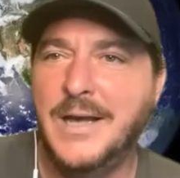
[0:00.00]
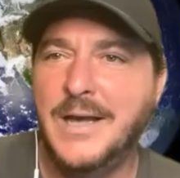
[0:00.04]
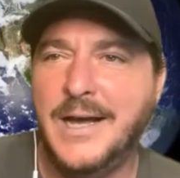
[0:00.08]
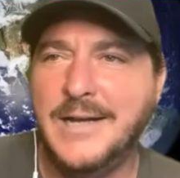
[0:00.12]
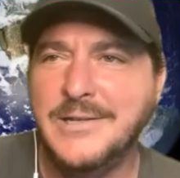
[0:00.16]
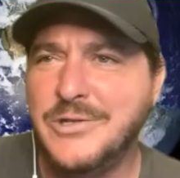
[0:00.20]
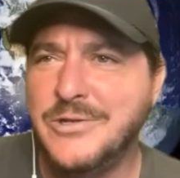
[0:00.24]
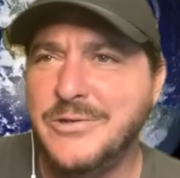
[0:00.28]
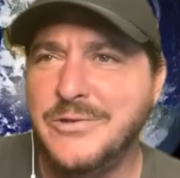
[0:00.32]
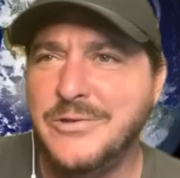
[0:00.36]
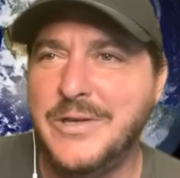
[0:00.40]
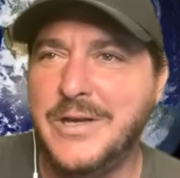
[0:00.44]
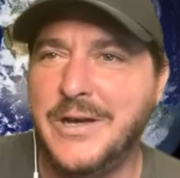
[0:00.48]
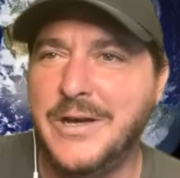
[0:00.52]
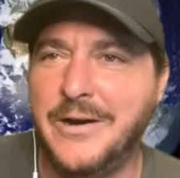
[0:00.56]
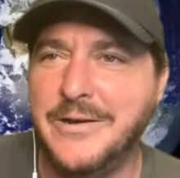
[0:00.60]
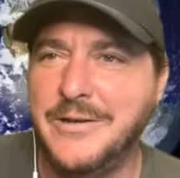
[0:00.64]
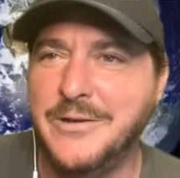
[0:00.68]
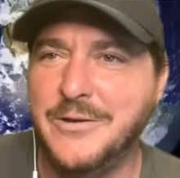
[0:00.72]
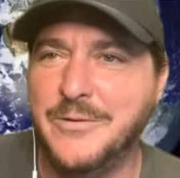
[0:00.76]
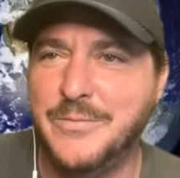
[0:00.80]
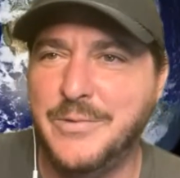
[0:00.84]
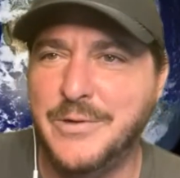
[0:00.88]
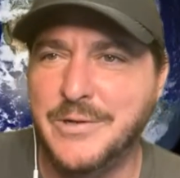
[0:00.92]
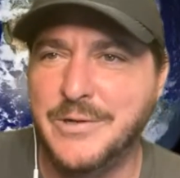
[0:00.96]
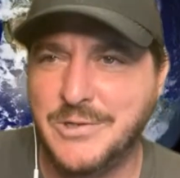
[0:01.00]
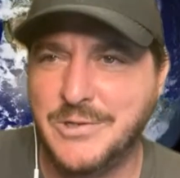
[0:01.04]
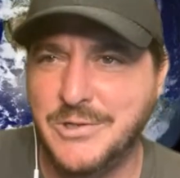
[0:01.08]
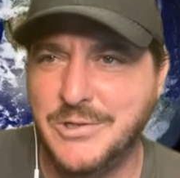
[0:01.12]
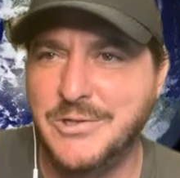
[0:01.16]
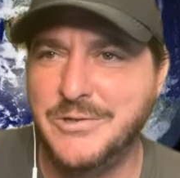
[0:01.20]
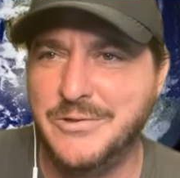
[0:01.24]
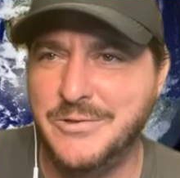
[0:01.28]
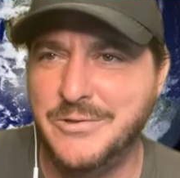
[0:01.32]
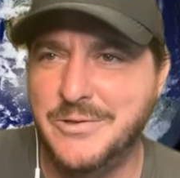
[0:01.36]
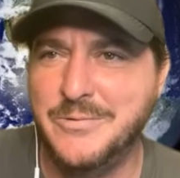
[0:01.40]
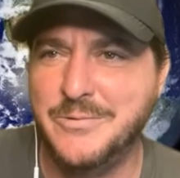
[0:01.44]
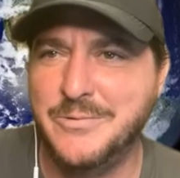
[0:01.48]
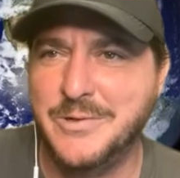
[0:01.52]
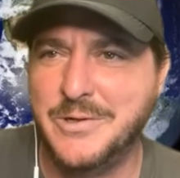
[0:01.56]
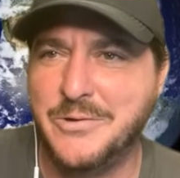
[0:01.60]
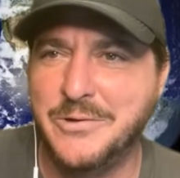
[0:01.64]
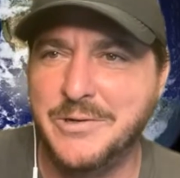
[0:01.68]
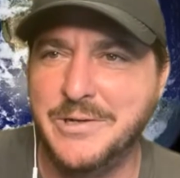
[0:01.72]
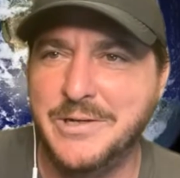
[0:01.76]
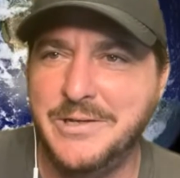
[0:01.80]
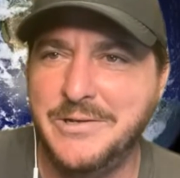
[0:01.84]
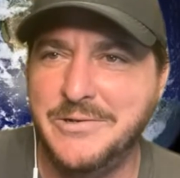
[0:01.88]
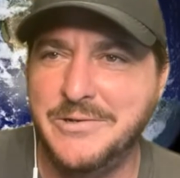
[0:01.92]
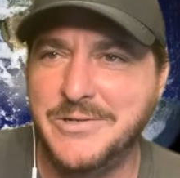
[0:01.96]
How'd you do the audiobooks? You do the
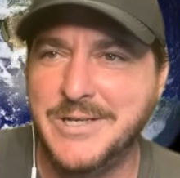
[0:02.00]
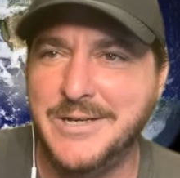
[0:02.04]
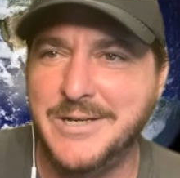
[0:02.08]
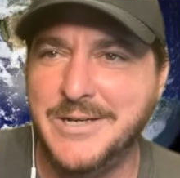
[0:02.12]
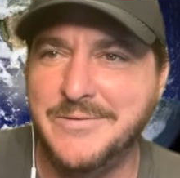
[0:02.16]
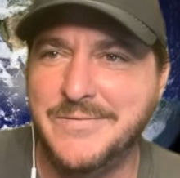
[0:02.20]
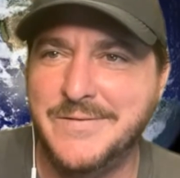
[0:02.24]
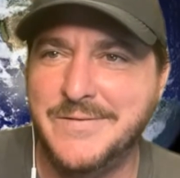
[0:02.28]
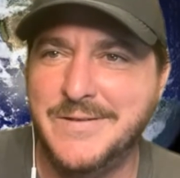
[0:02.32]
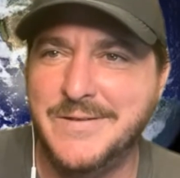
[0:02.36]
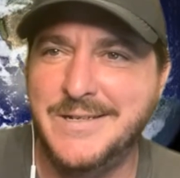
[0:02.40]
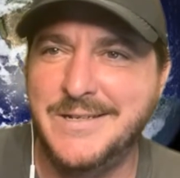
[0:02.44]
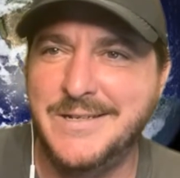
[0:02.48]
recording yourself?